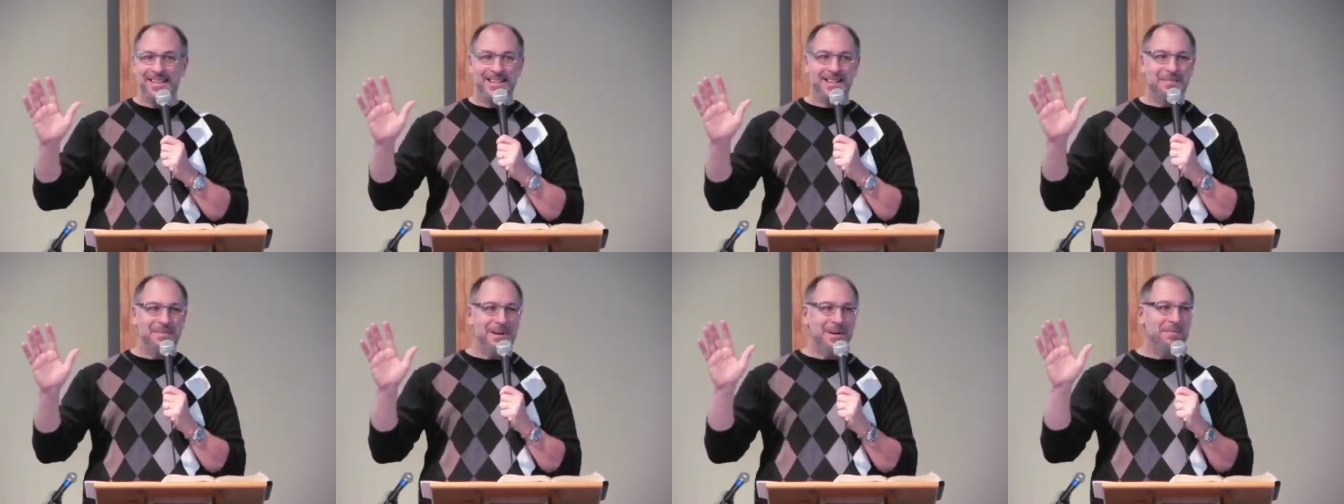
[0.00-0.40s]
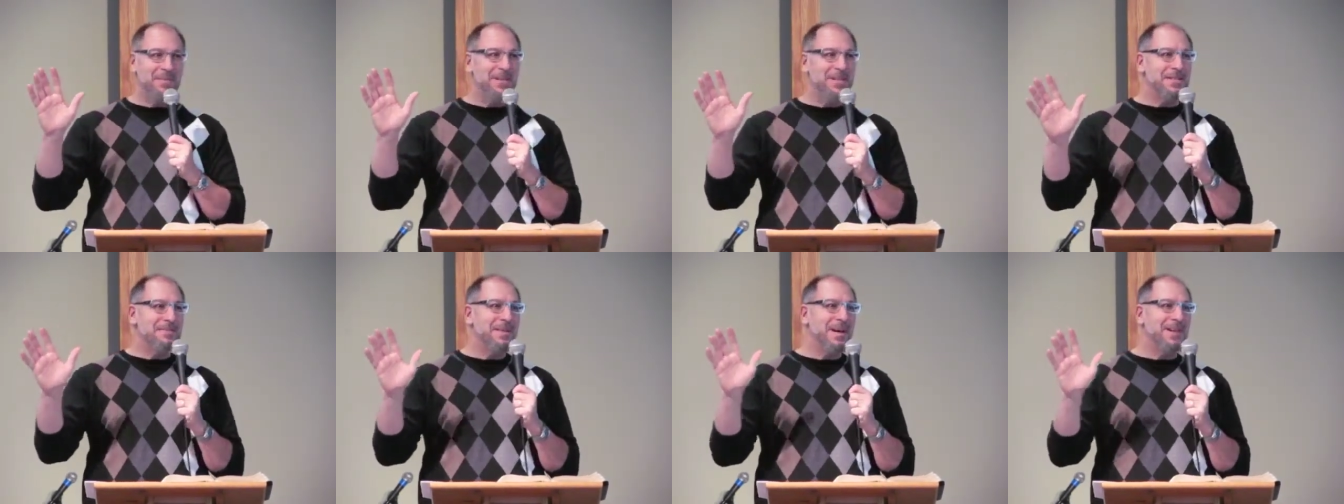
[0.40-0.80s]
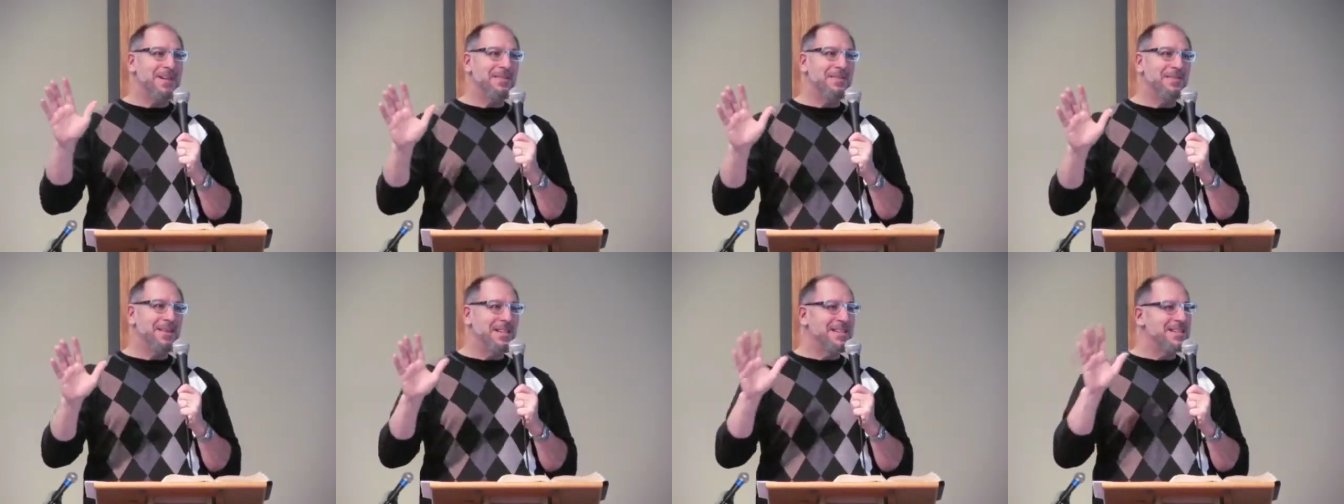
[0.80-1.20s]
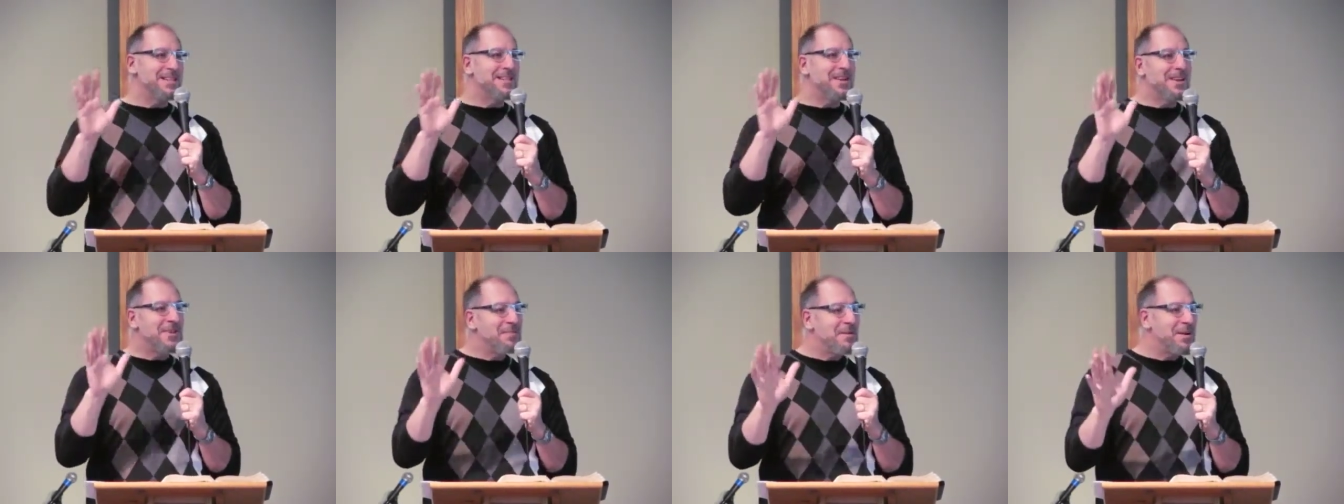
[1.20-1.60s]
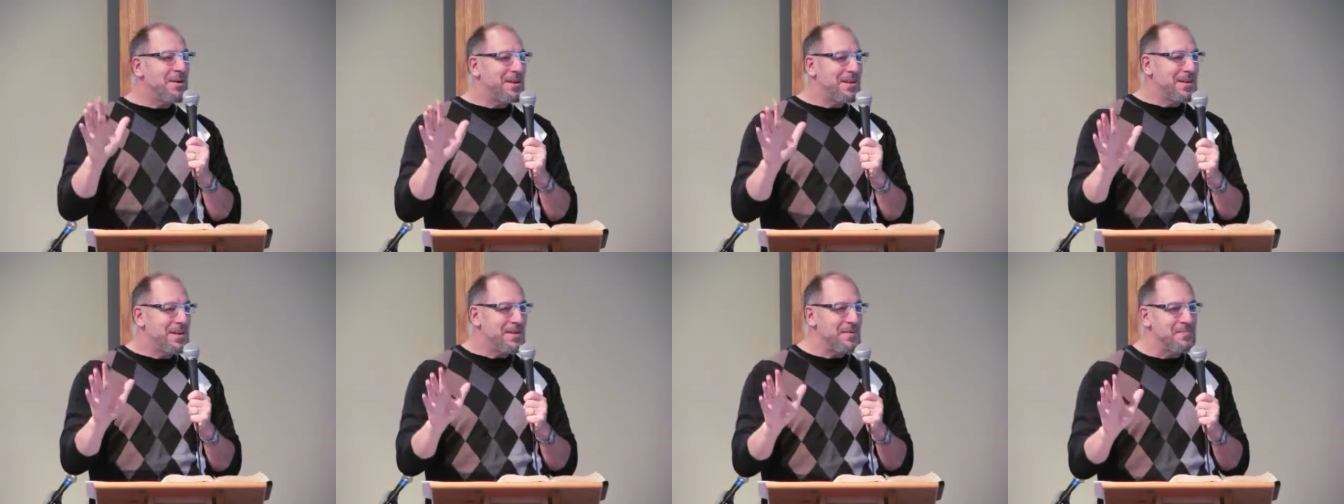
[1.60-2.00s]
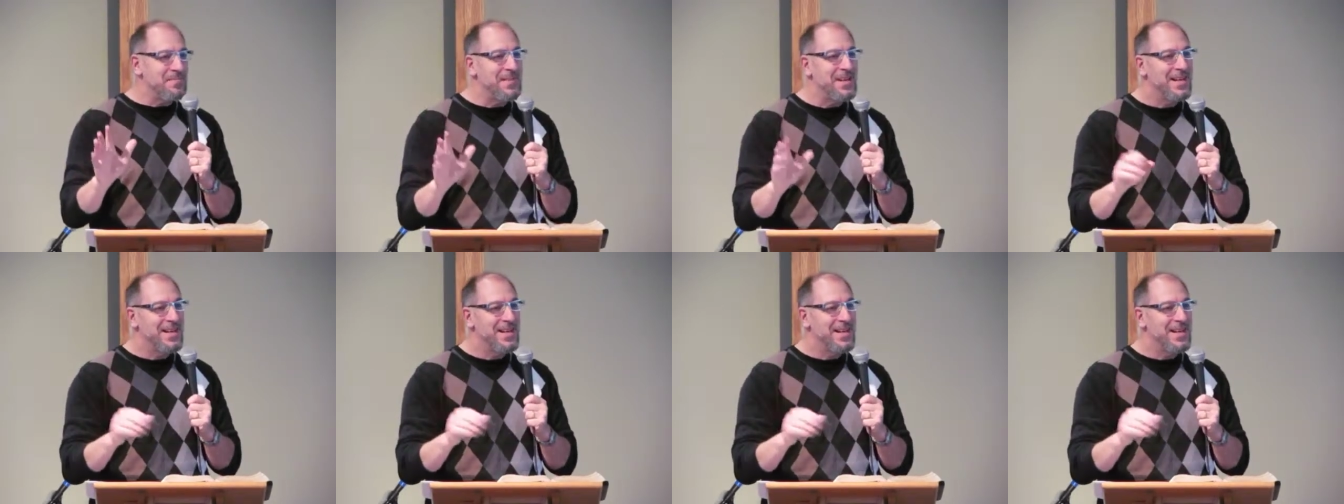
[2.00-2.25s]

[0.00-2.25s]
Come on, put a smile on your face. It's all about Him.